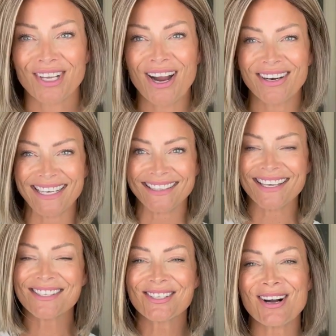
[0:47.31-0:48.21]
All right,
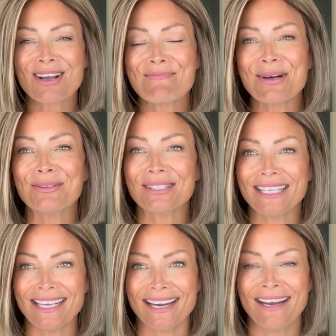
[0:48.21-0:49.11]
let's talk about
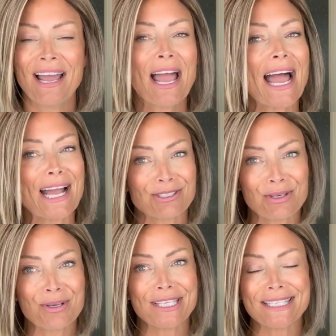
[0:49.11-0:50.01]
Lia. As
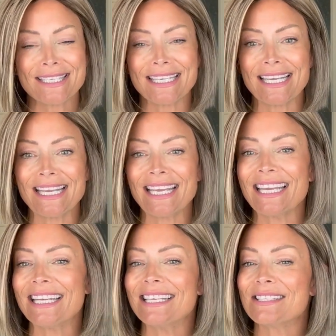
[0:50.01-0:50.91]
you can see,
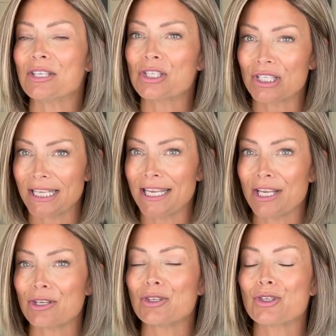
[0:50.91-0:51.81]
it is a
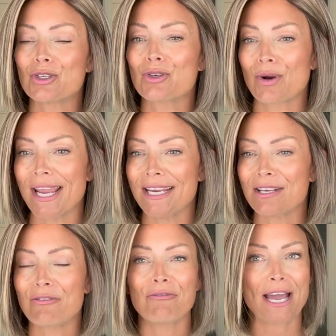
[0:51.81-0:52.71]
sleek,
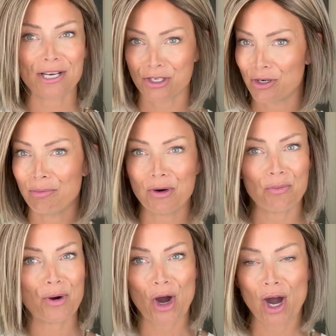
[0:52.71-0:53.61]
straight, fashionable
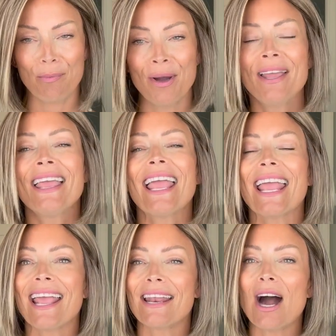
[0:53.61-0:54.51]
bob,
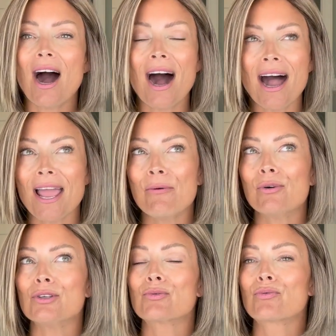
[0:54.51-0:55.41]
and I
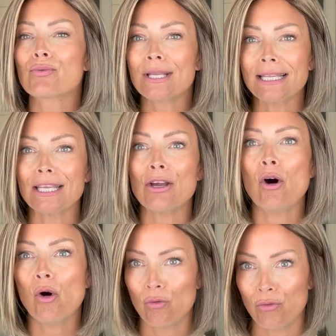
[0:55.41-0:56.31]
was really
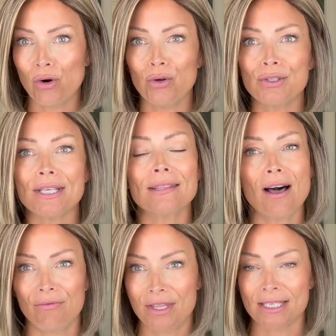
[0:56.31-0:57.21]
hopeful to
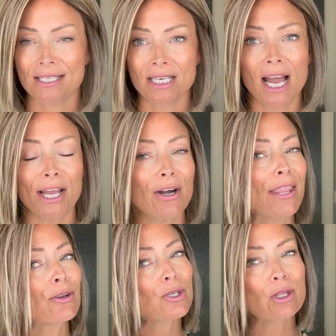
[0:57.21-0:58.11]
love this style.
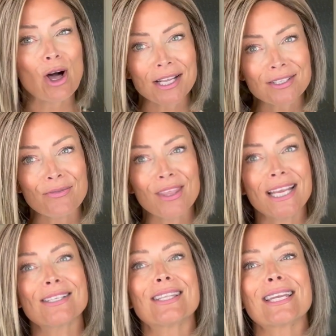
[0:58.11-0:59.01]
And there's lots of
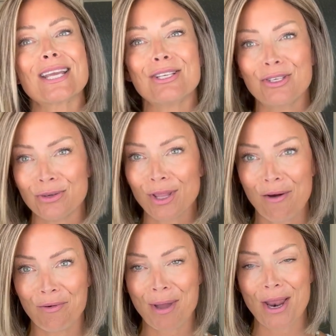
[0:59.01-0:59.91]
things that I do
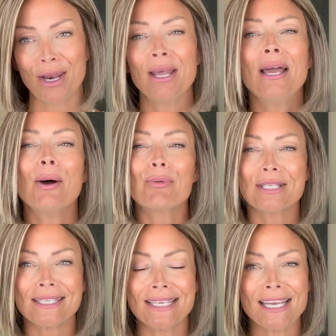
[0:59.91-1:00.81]
love about it, but
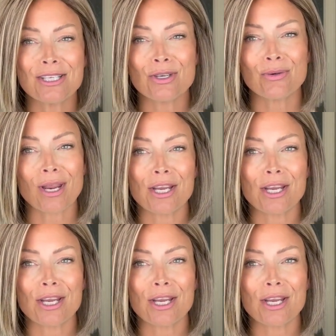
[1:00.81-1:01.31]
stay tuned.